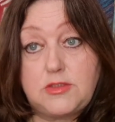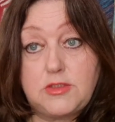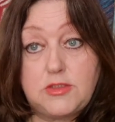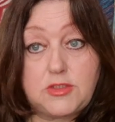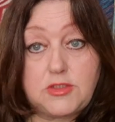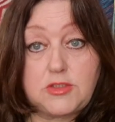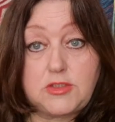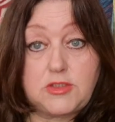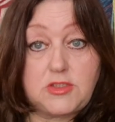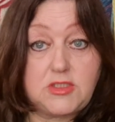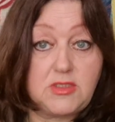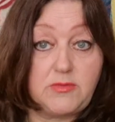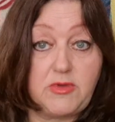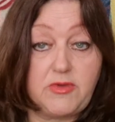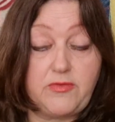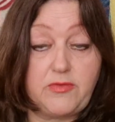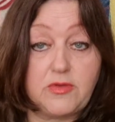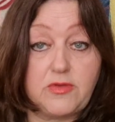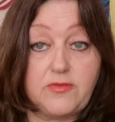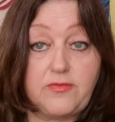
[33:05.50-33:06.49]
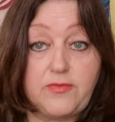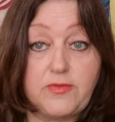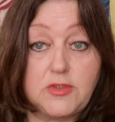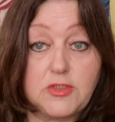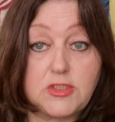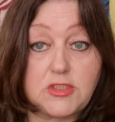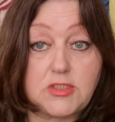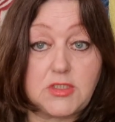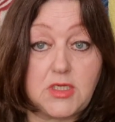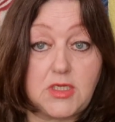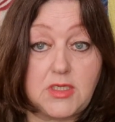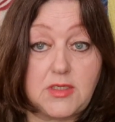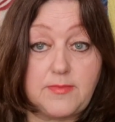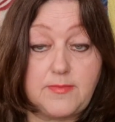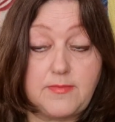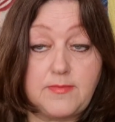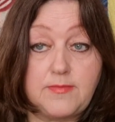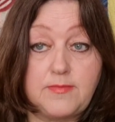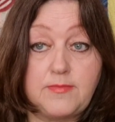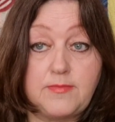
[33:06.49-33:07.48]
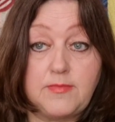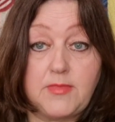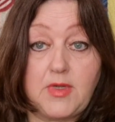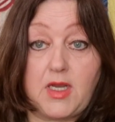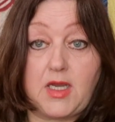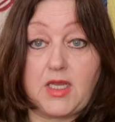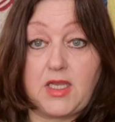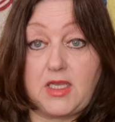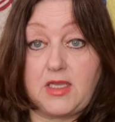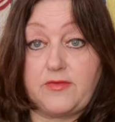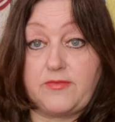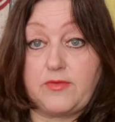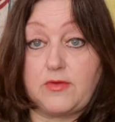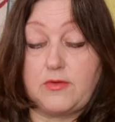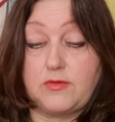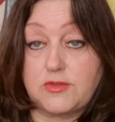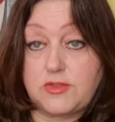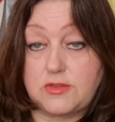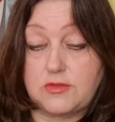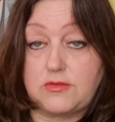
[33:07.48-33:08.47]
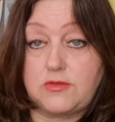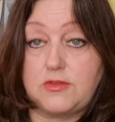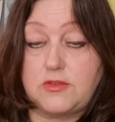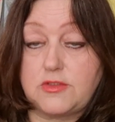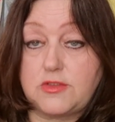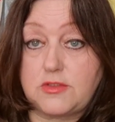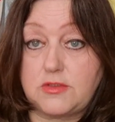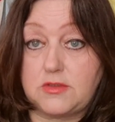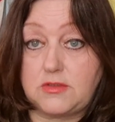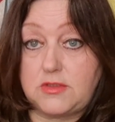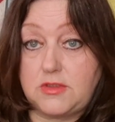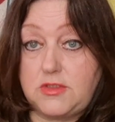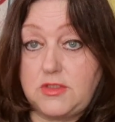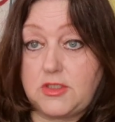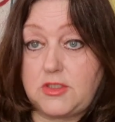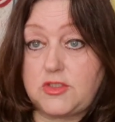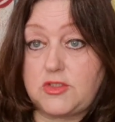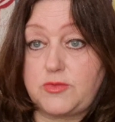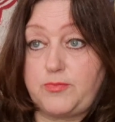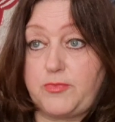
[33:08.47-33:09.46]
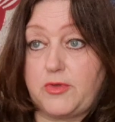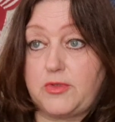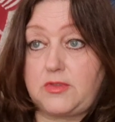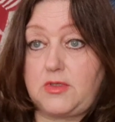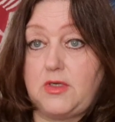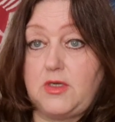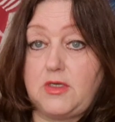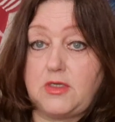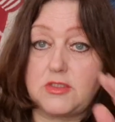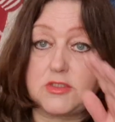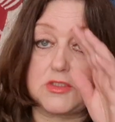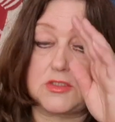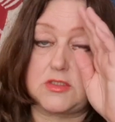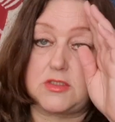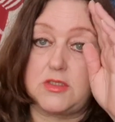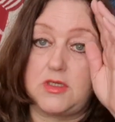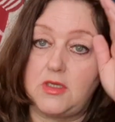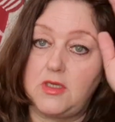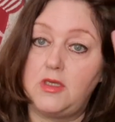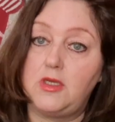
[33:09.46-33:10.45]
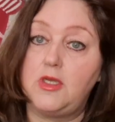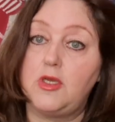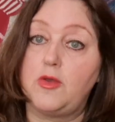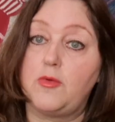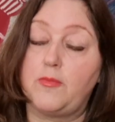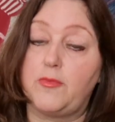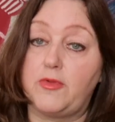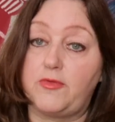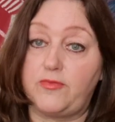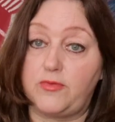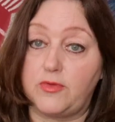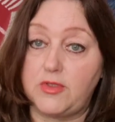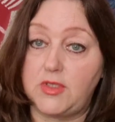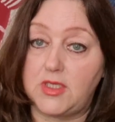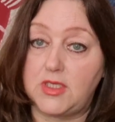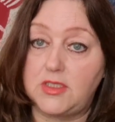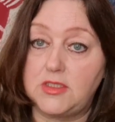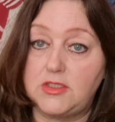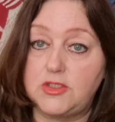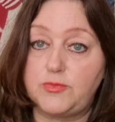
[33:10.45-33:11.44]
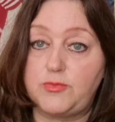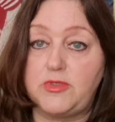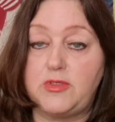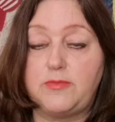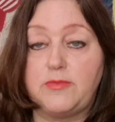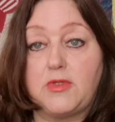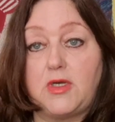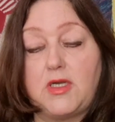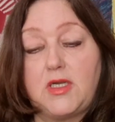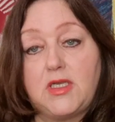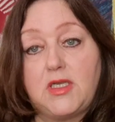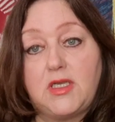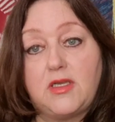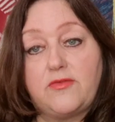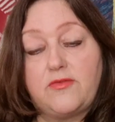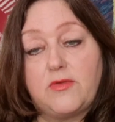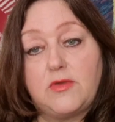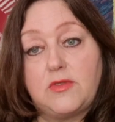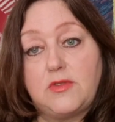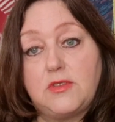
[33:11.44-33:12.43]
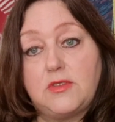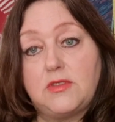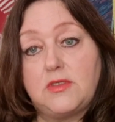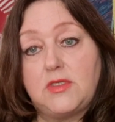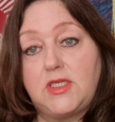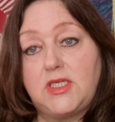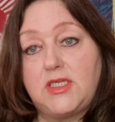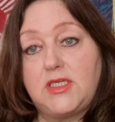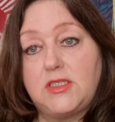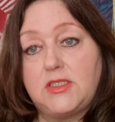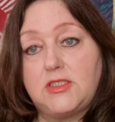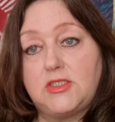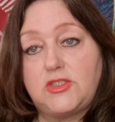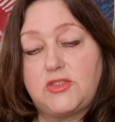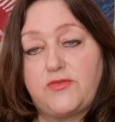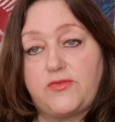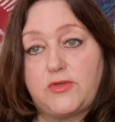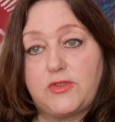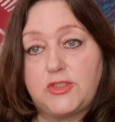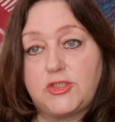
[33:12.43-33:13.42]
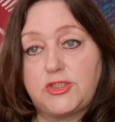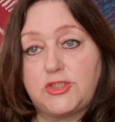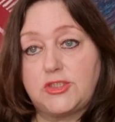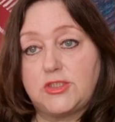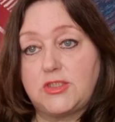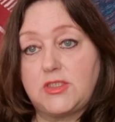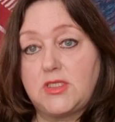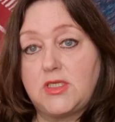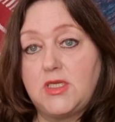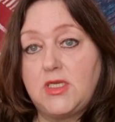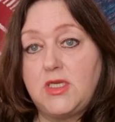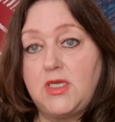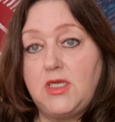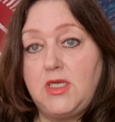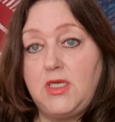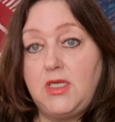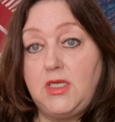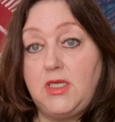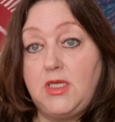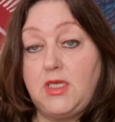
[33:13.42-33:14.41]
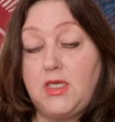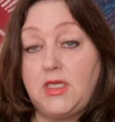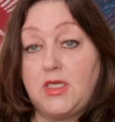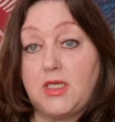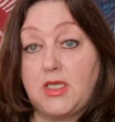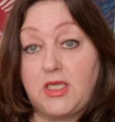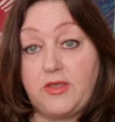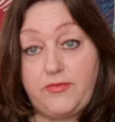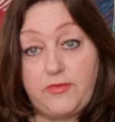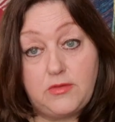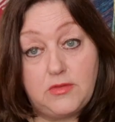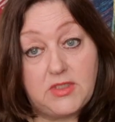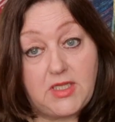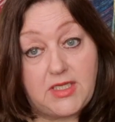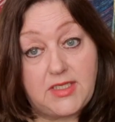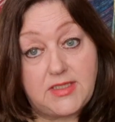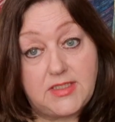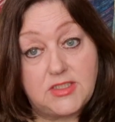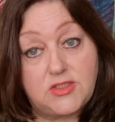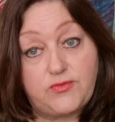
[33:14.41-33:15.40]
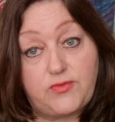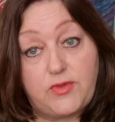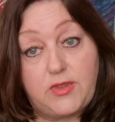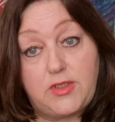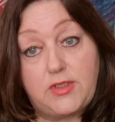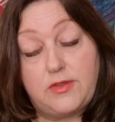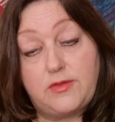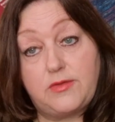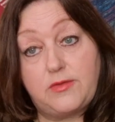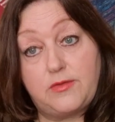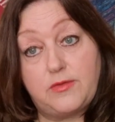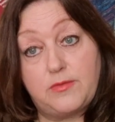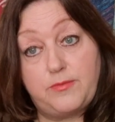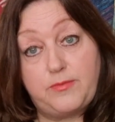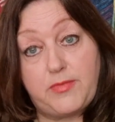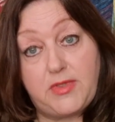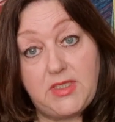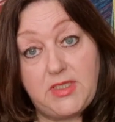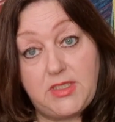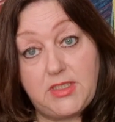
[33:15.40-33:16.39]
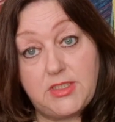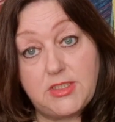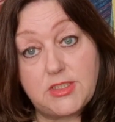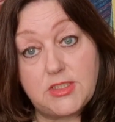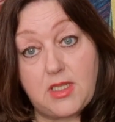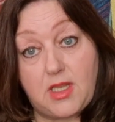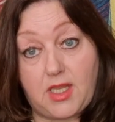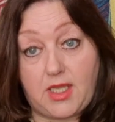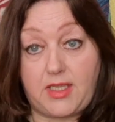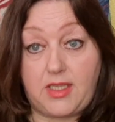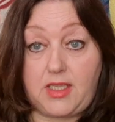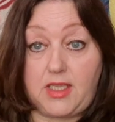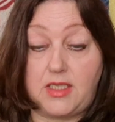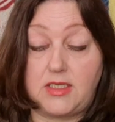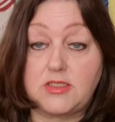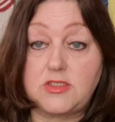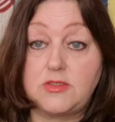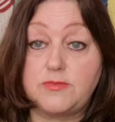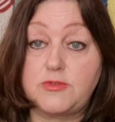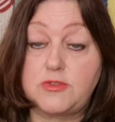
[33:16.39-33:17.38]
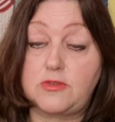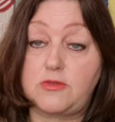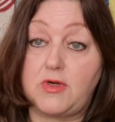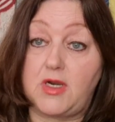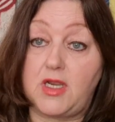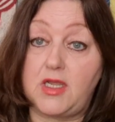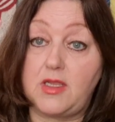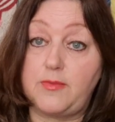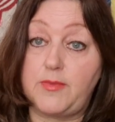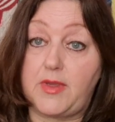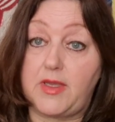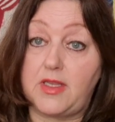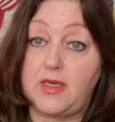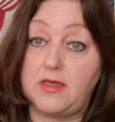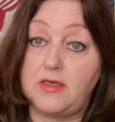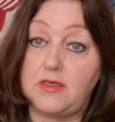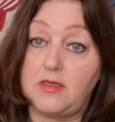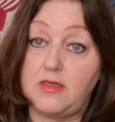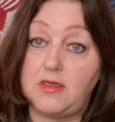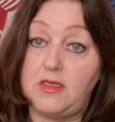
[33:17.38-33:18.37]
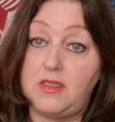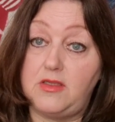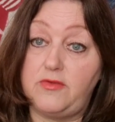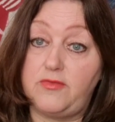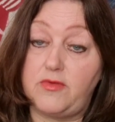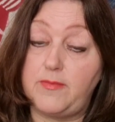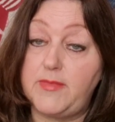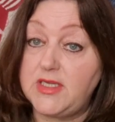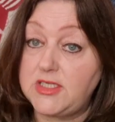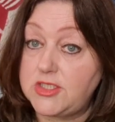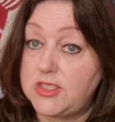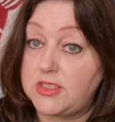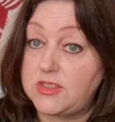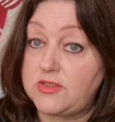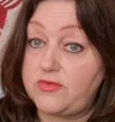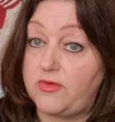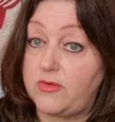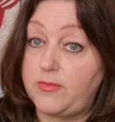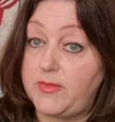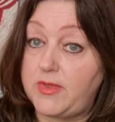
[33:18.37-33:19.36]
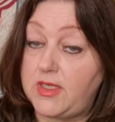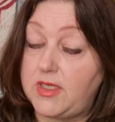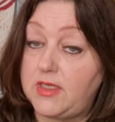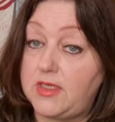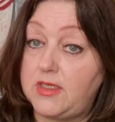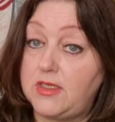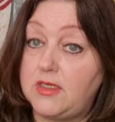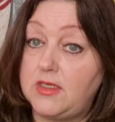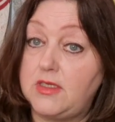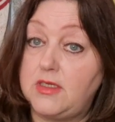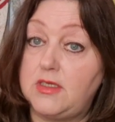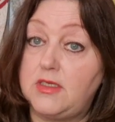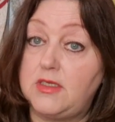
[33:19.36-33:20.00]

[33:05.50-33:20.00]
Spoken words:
just see me for the first time, I have also the Dutch podcast, but for the English people I have the English version. If you like this video, please like and subscribe and leave a message for me.